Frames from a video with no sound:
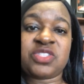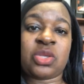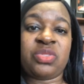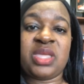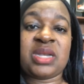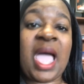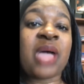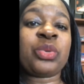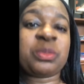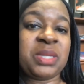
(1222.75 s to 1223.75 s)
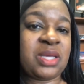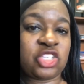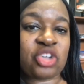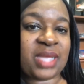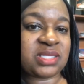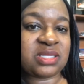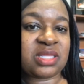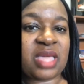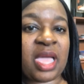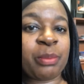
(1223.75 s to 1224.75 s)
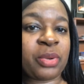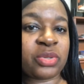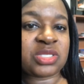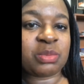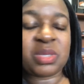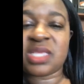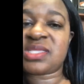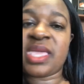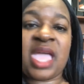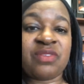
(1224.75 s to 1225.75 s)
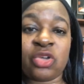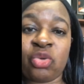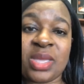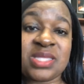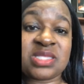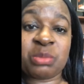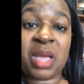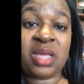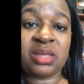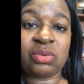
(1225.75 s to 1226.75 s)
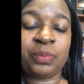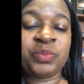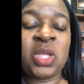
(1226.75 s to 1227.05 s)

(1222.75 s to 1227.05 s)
So then I would be attracted to that person because they have a great smile.